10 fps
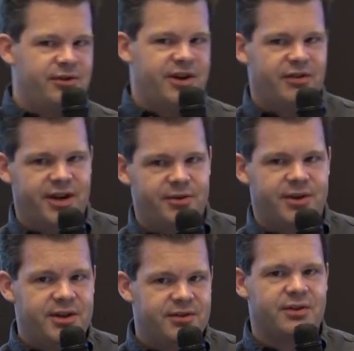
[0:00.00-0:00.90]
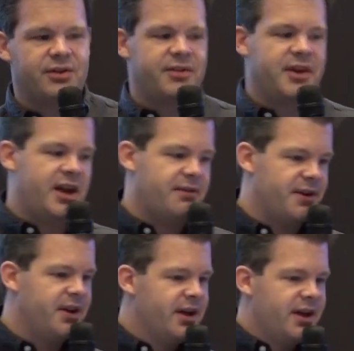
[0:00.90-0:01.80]
You generate your key store and then have
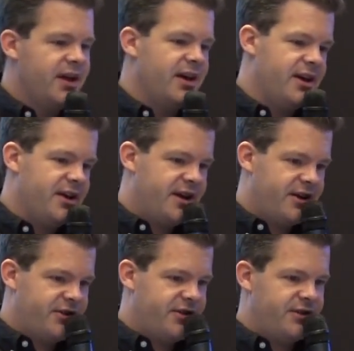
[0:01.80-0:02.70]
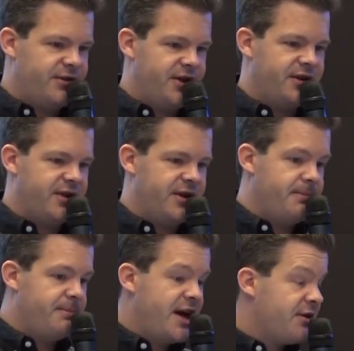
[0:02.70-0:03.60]
attached to it
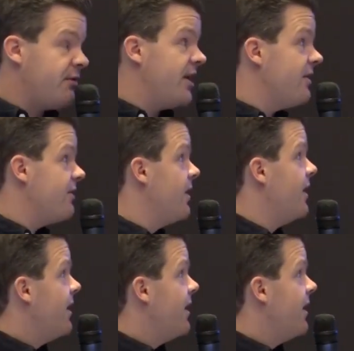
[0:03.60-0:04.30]
a passphrase.